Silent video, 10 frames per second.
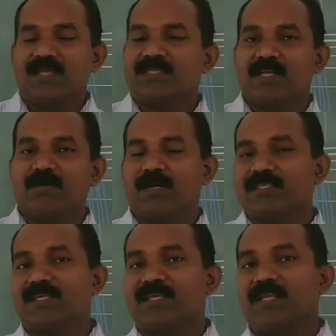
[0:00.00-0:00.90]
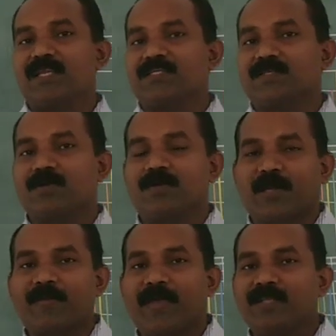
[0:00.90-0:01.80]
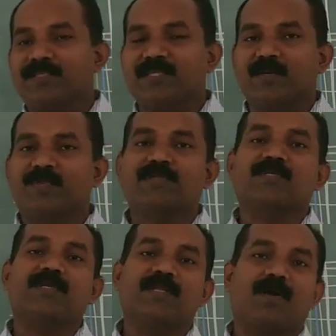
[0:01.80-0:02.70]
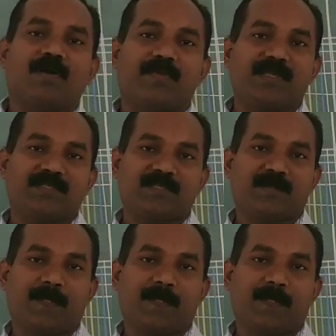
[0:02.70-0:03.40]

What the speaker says: As long as an electron remains in a particular orbit,